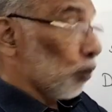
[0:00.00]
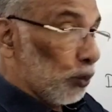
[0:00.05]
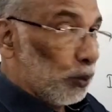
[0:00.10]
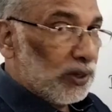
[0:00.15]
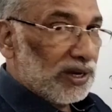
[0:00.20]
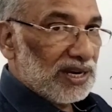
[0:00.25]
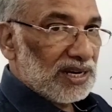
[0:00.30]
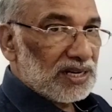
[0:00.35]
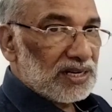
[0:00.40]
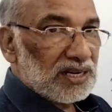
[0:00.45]

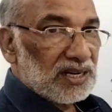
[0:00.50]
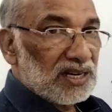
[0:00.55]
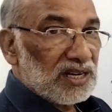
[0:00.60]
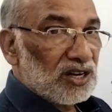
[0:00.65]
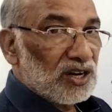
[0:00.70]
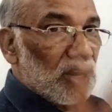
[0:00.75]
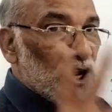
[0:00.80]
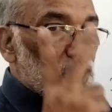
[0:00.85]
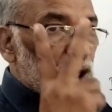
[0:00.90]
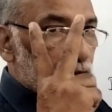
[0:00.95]
do it
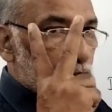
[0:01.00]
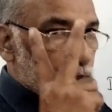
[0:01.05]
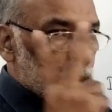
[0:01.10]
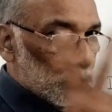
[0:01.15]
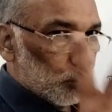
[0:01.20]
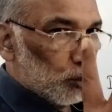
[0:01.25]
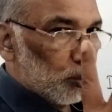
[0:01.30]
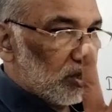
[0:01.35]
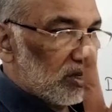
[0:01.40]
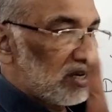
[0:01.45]
in
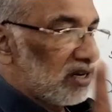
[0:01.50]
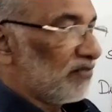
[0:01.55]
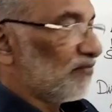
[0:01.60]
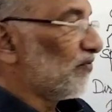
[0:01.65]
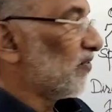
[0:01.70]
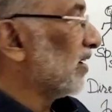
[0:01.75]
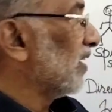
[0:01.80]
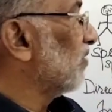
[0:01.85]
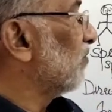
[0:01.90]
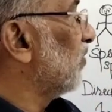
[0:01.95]
two
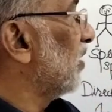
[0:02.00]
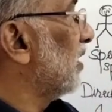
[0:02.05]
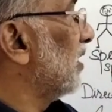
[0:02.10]
different